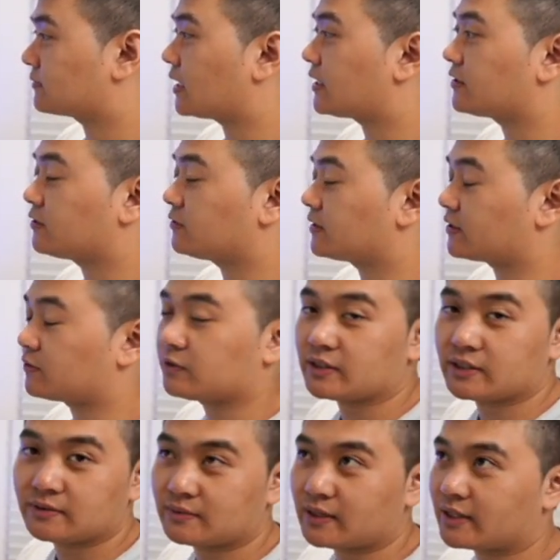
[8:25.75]
don't know, like a
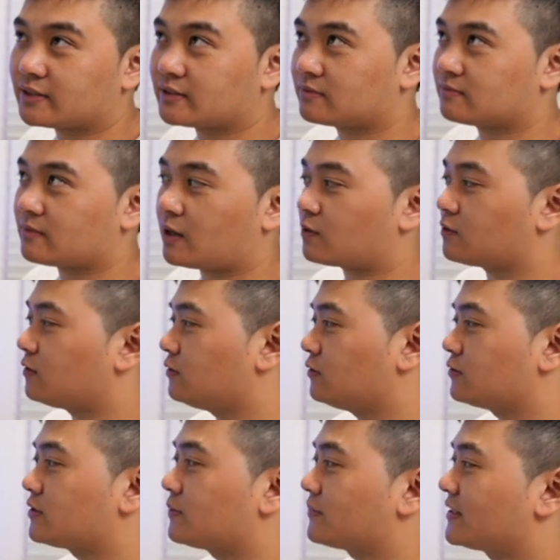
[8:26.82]
really nice alcohol or
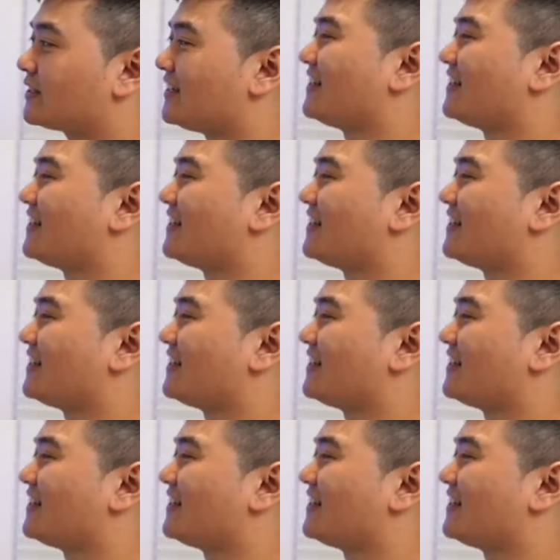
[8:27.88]
something.